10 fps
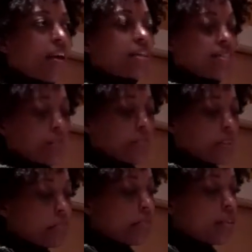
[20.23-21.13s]

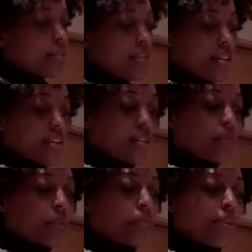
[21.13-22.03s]
Simply put, in a
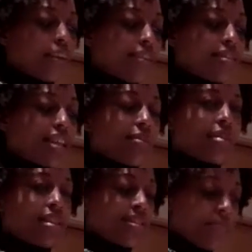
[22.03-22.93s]
simple place, it
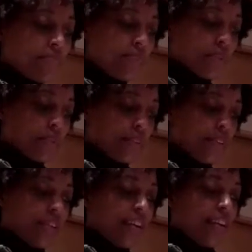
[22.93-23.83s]
was
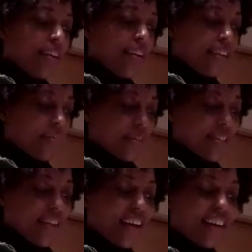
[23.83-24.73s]
sensible, and it
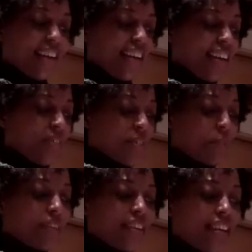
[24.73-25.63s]
was tiny, and it was
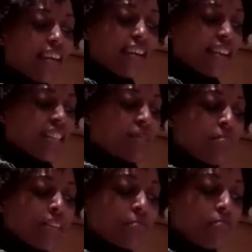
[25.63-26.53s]
a bit itty and a
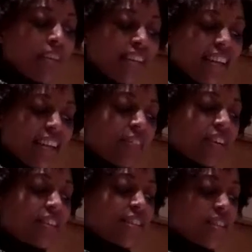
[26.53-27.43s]
smidge bitty, and it
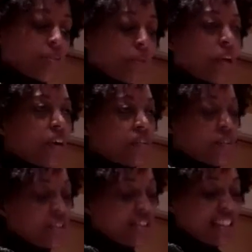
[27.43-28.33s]
could disappear if
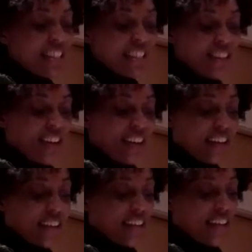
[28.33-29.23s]
you sneezed on
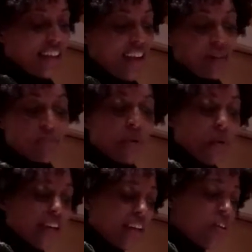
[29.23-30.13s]
it. And
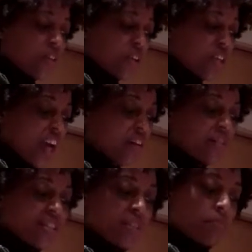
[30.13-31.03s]
Emporia
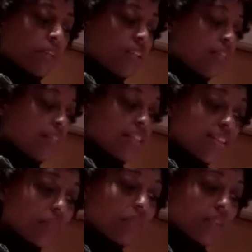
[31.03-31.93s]
overshadowed the
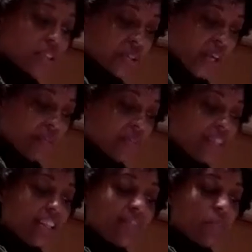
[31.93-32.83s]
simple tramp,
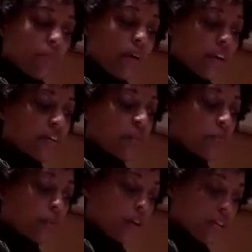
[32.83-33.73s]
and even a particle
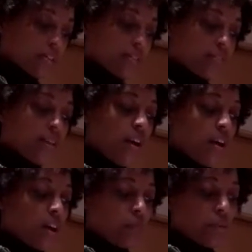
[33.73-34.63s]
of Parsons
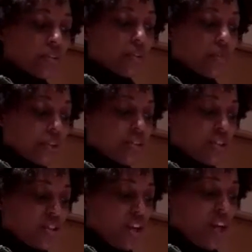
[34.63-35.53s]
could put the runt
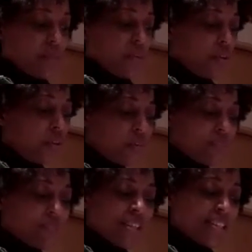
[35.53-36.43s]
to shame, and who
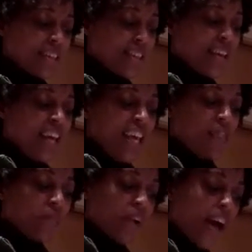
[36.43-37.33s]
would miss it
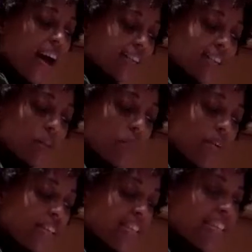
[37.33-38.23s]
if it were hacked into
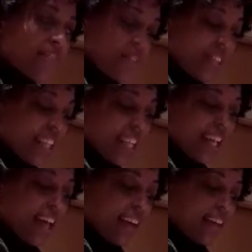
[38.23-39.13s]
bits and never seen
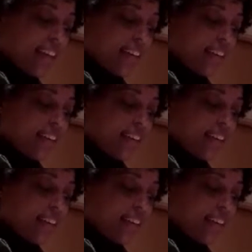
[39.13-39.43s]
again?